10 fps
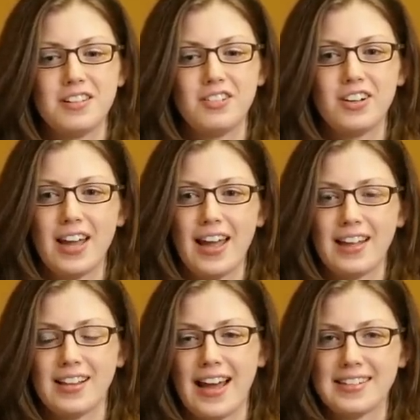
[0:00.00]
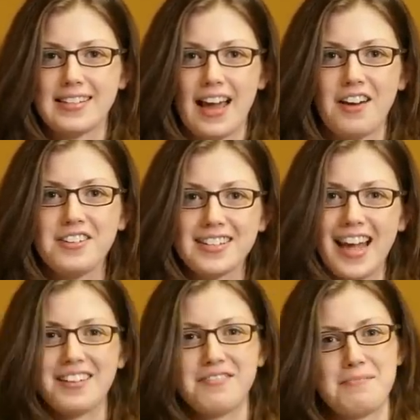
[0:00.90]
look at classes
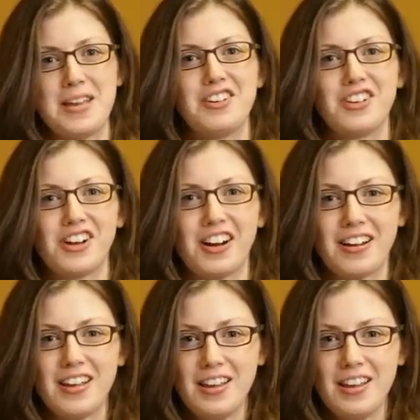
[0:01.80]
outside of the major.